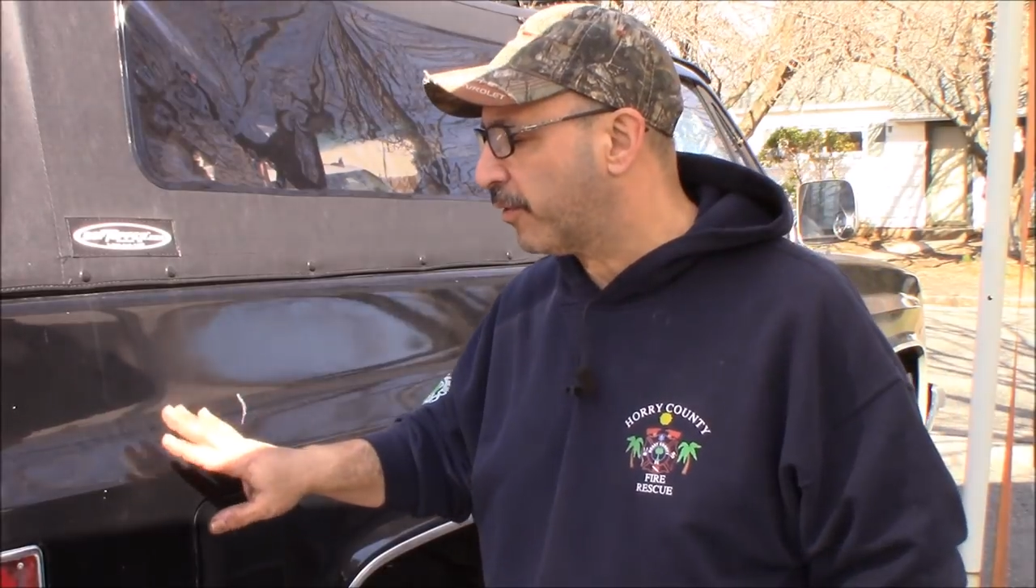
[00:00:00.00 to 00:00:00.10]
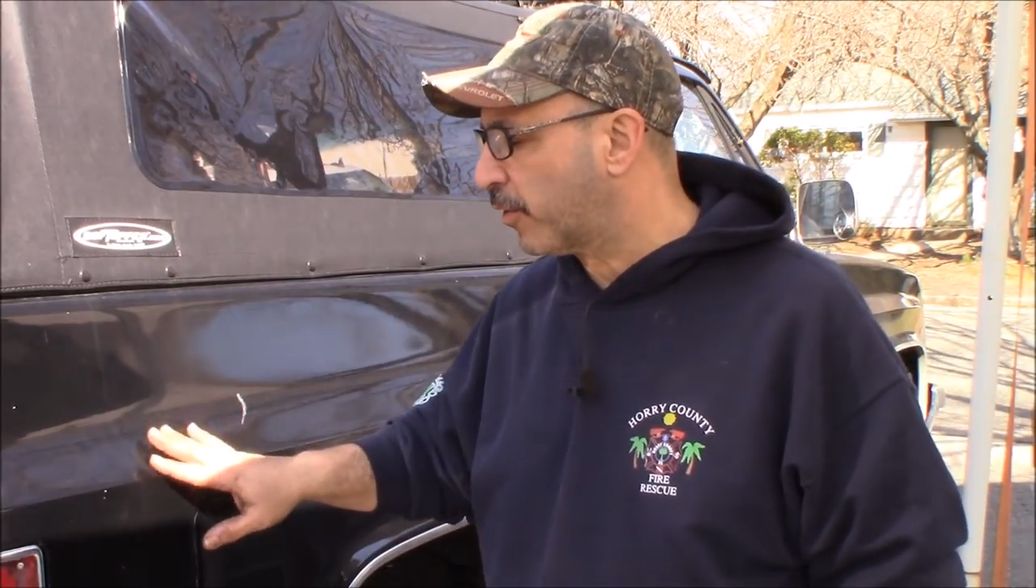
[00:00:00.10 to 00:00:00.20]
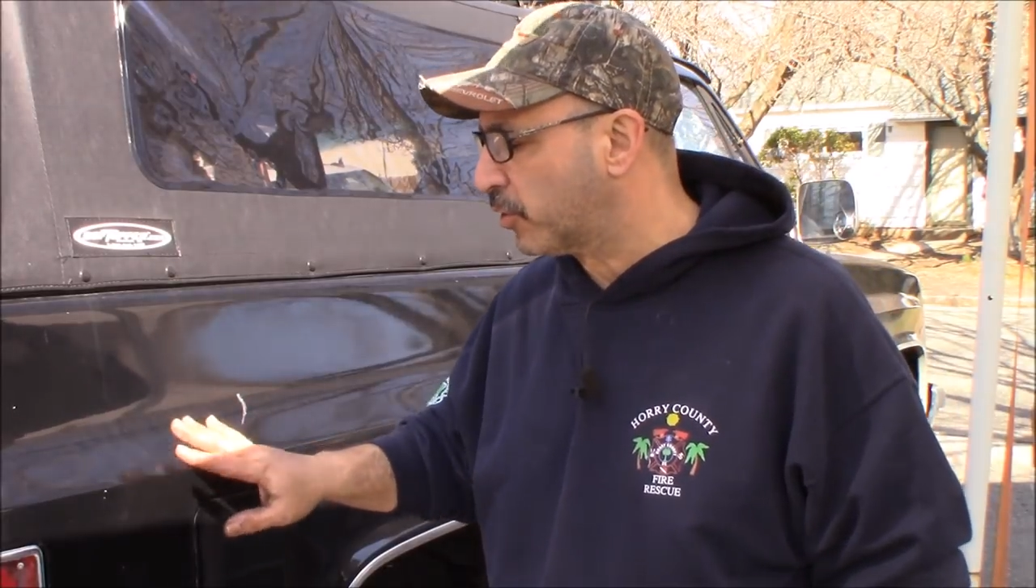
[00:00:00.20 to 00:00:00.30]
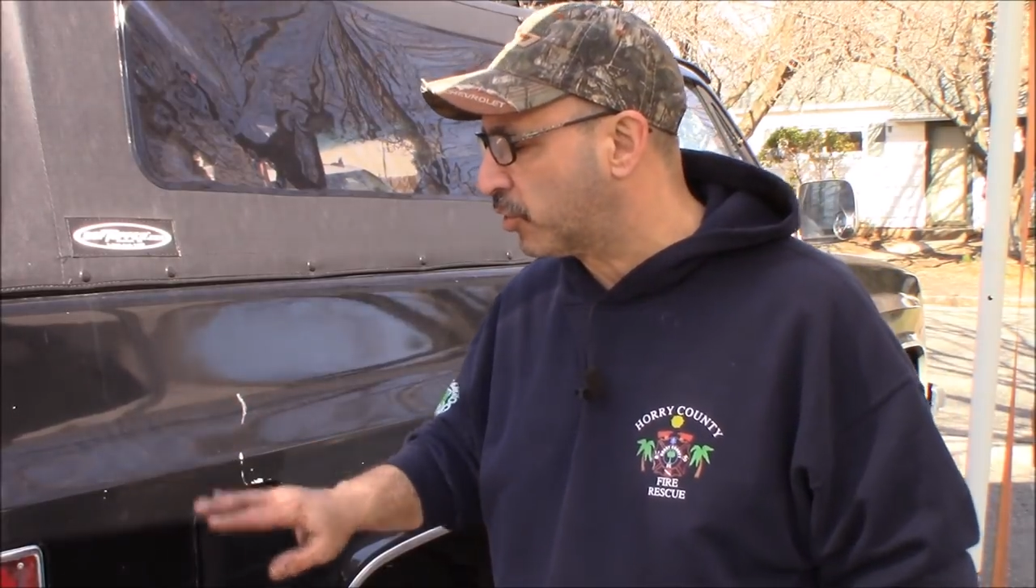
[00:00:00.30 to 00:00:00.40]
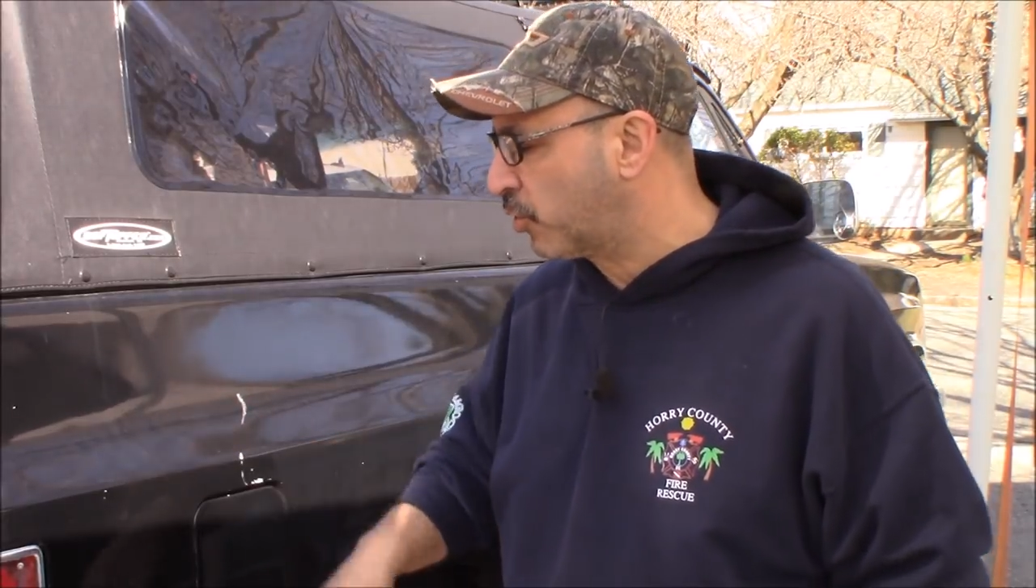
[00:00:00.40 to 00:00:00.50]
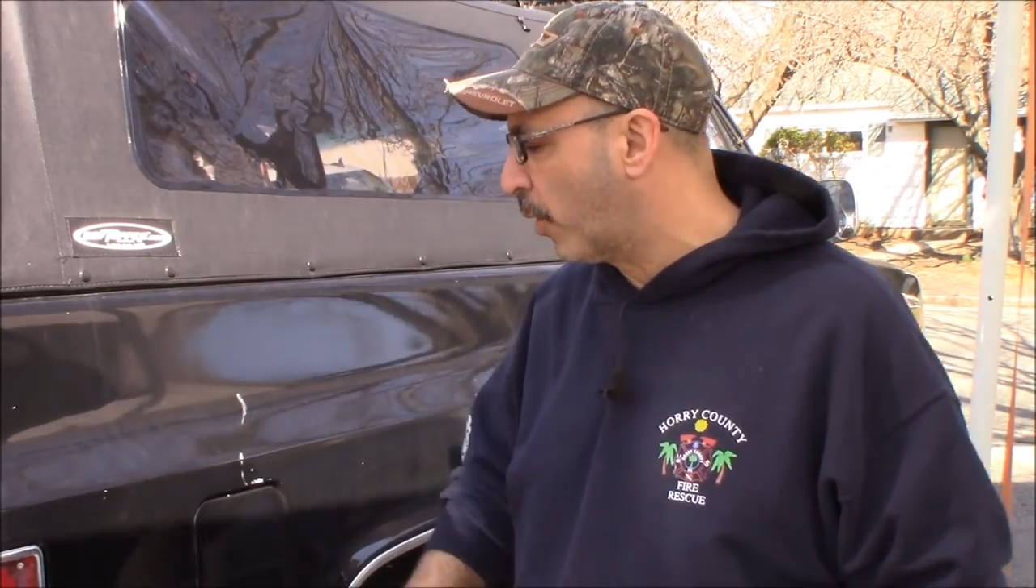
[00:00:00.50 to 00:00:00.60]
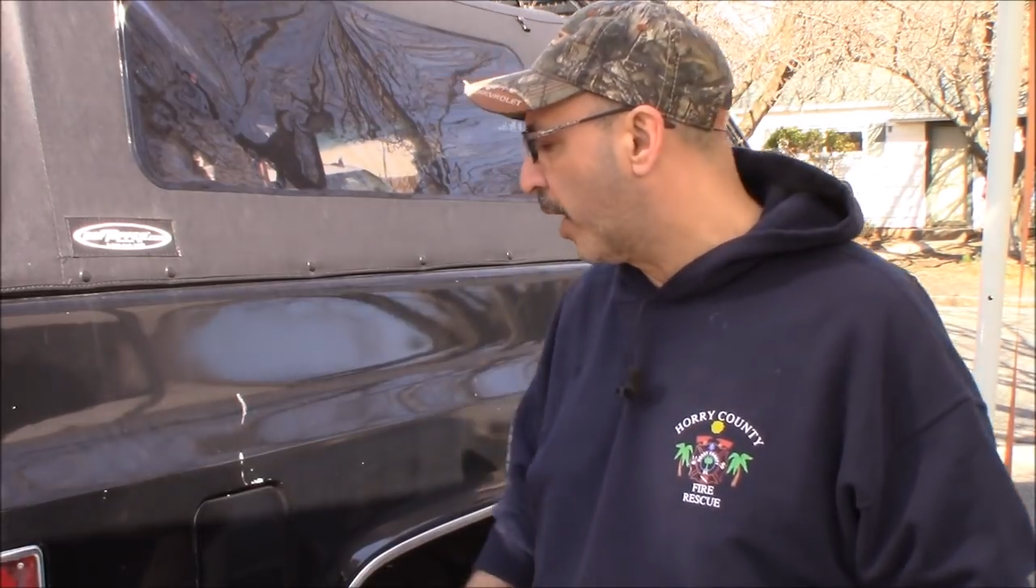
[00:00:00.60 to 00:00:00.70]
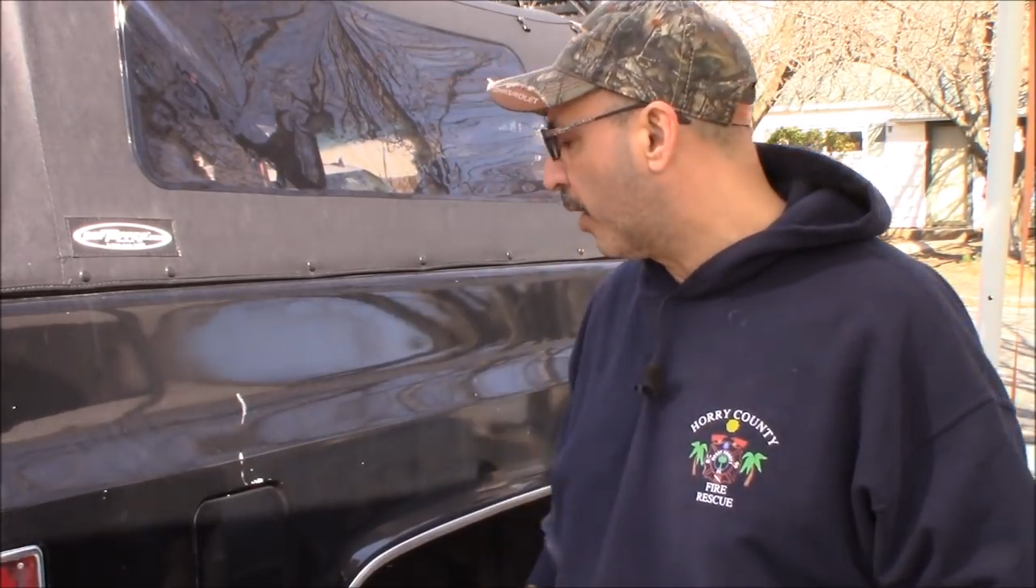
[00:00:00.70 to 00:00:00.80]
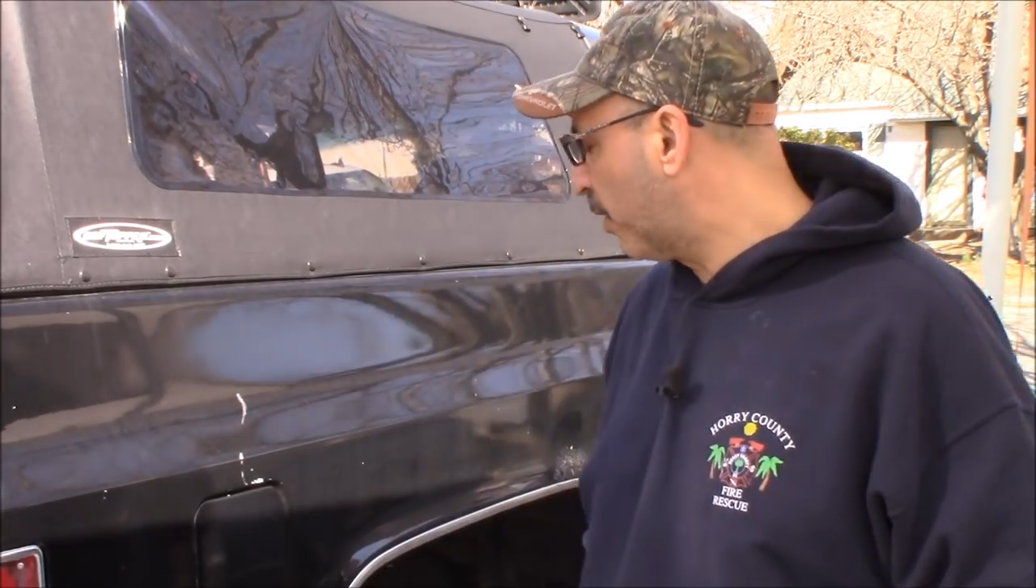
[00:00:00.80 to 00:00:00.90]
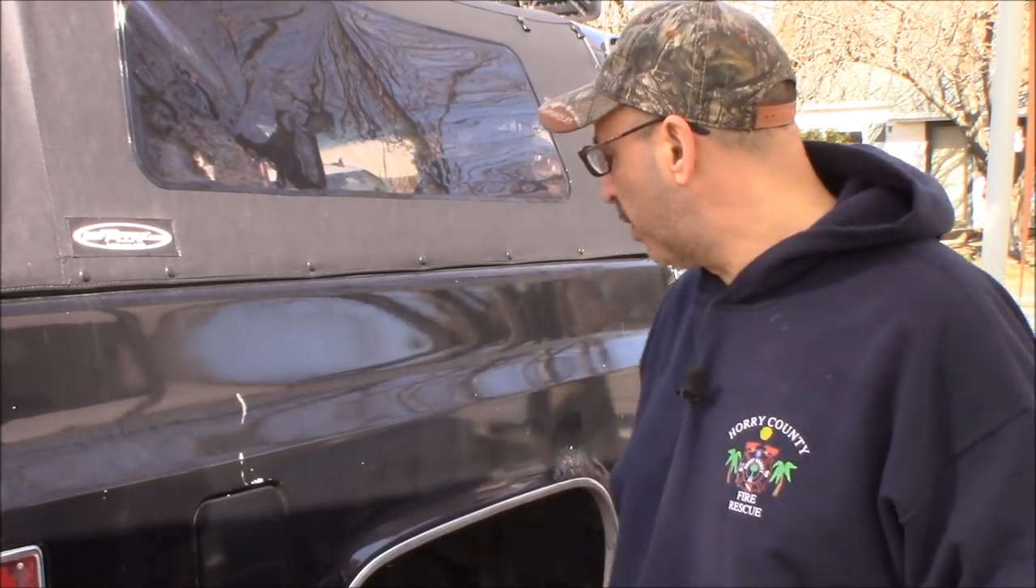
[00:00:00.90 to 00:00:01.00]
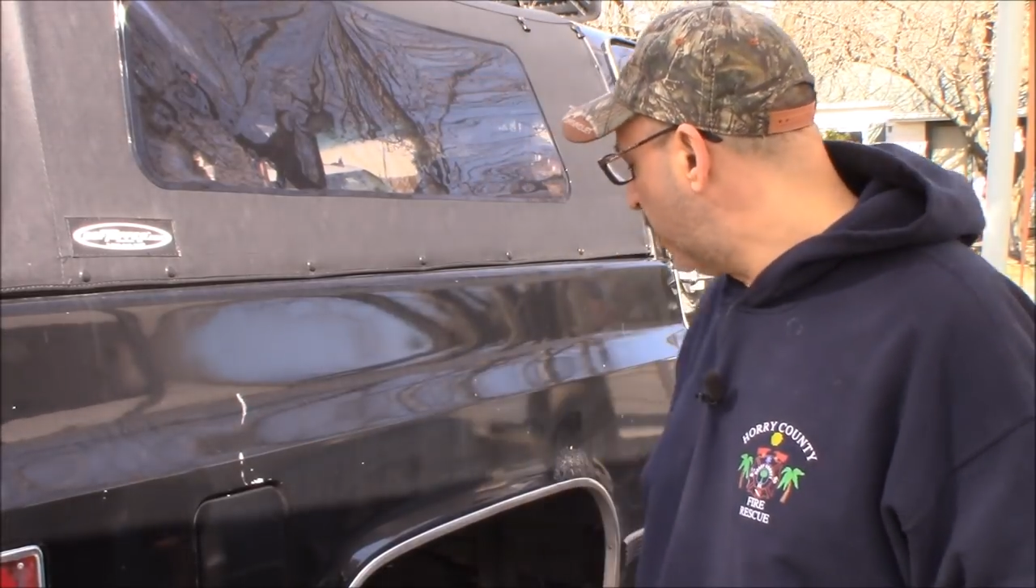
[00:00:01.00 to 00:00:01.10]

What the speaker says: first square,